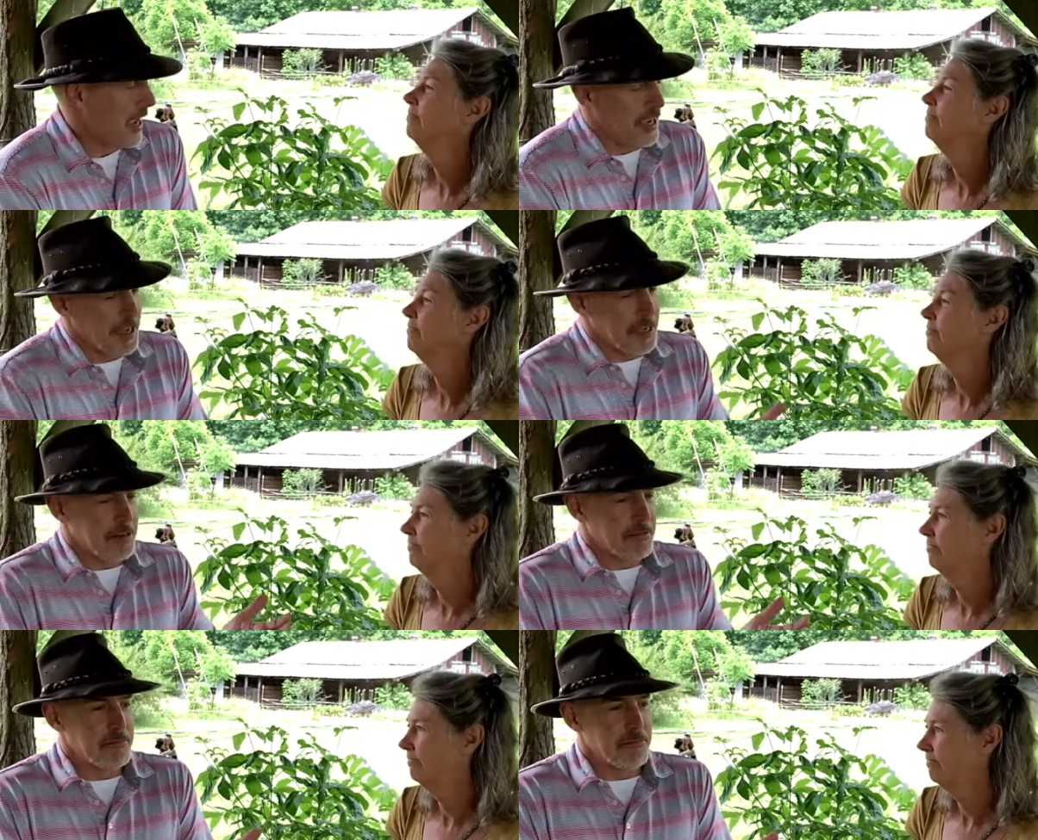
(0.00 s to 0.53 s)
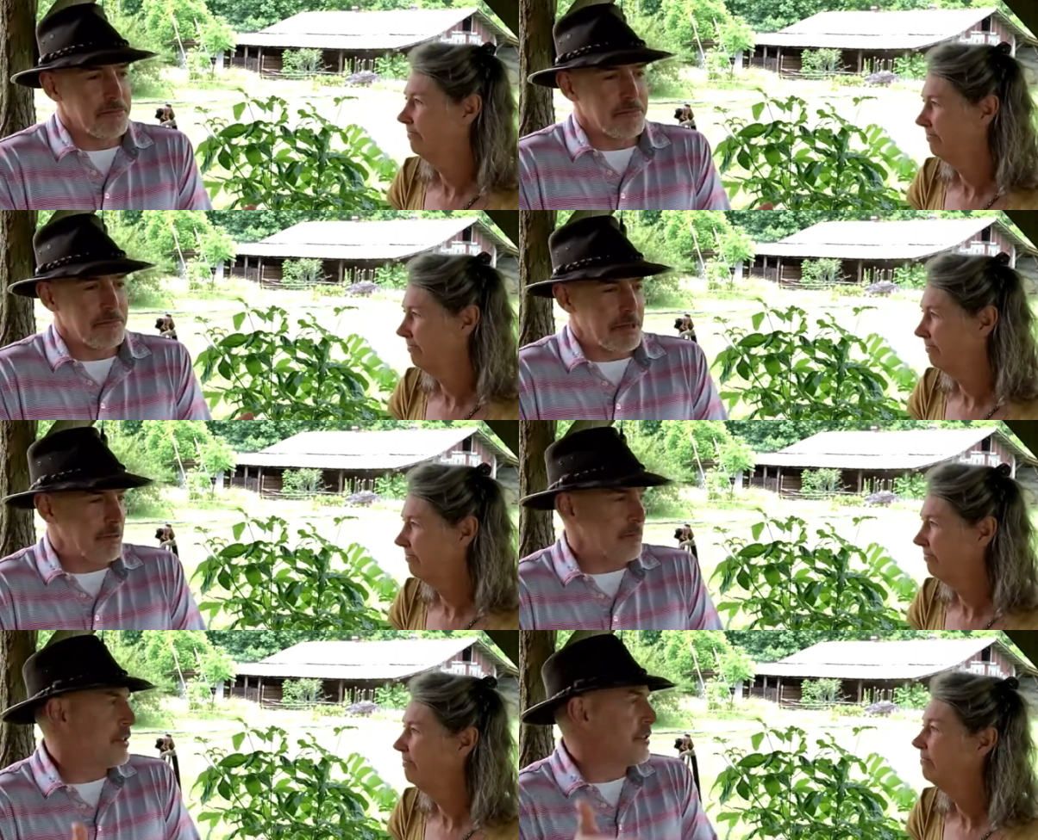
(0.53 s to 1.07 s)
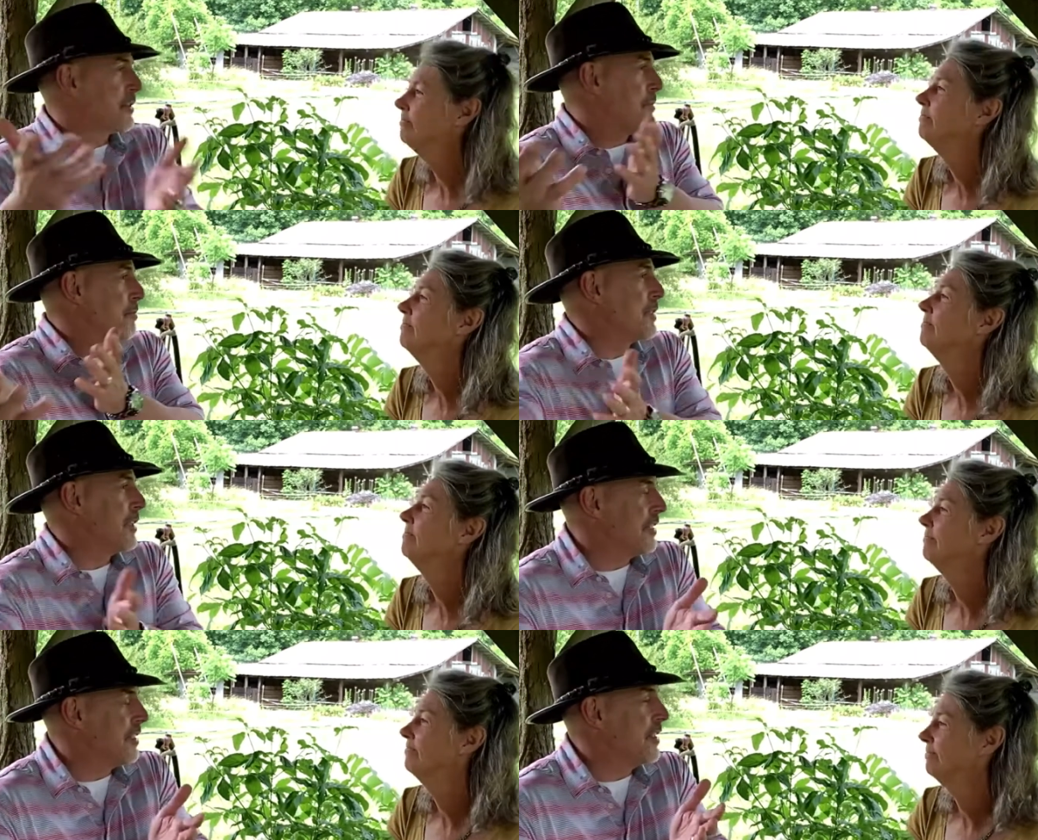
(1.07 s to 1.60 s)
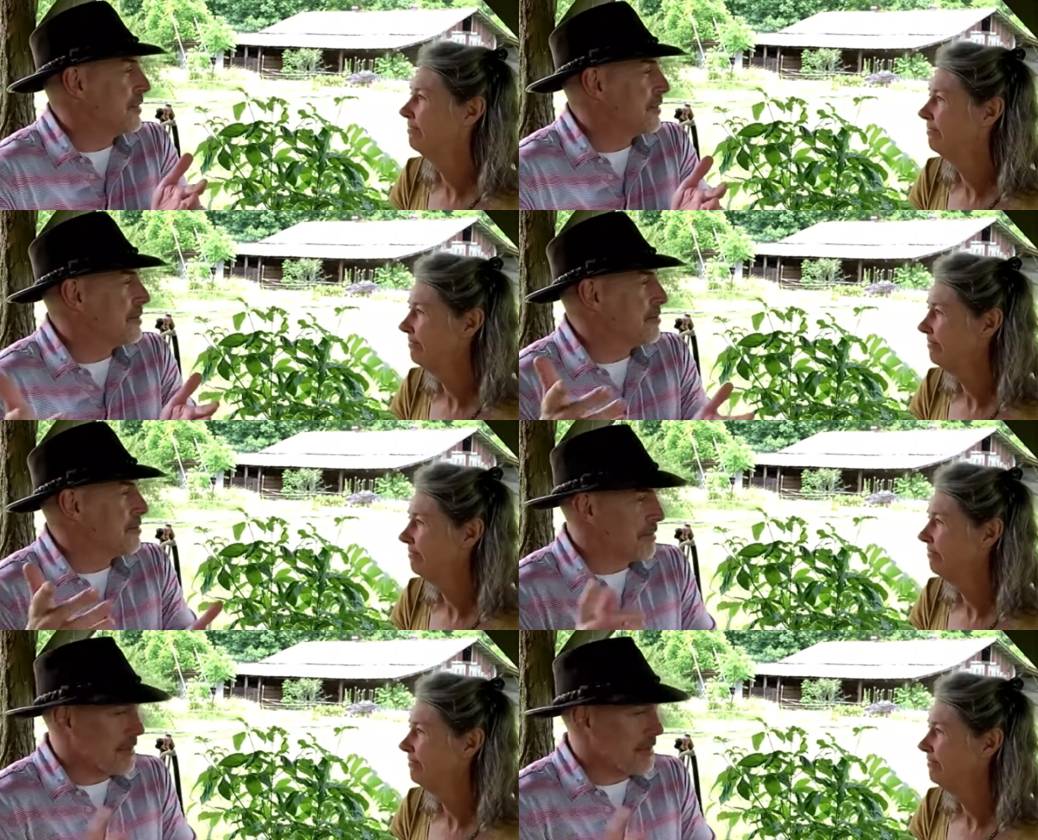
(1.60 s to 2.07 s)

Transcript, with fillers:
Speaker 1: and maybe something that's